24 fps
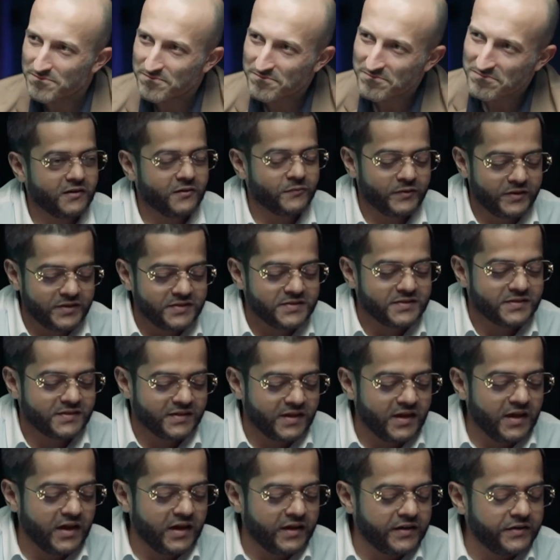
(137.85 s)
Amazing. Yeah,
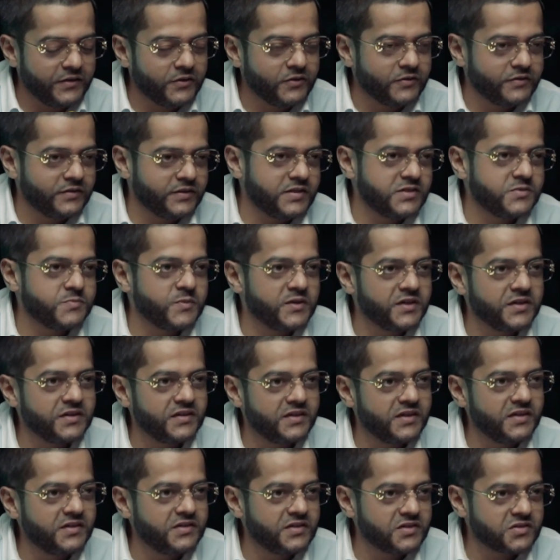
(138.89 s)
I know he's been in the
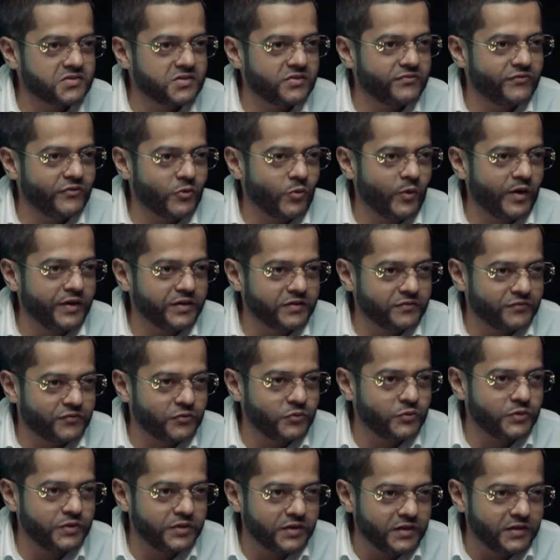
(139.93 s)
industry for quite a few
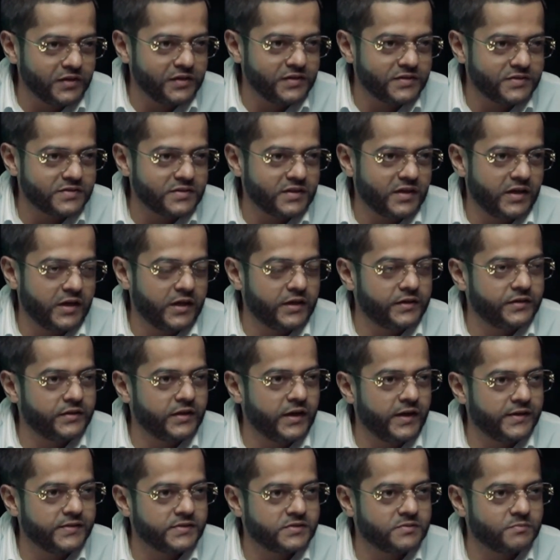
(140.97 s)
years and
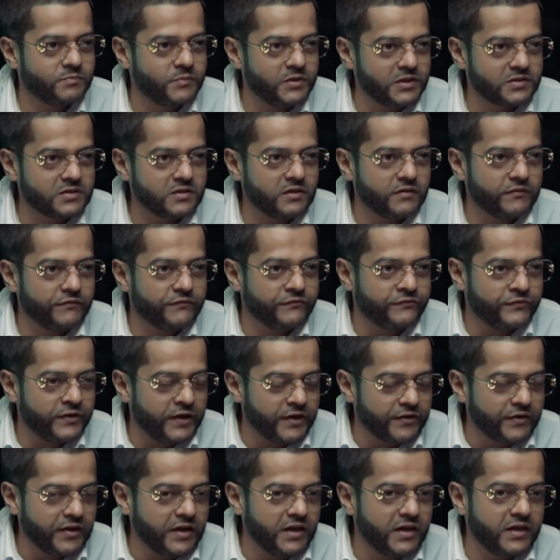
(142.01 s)
has built a
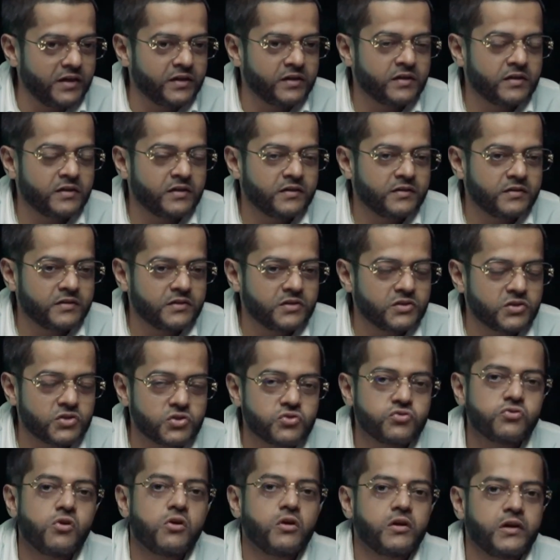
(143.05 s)
very
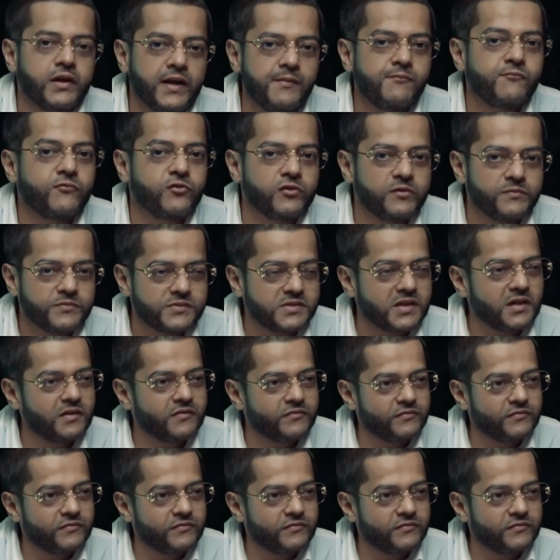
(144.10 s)
strong name for himself.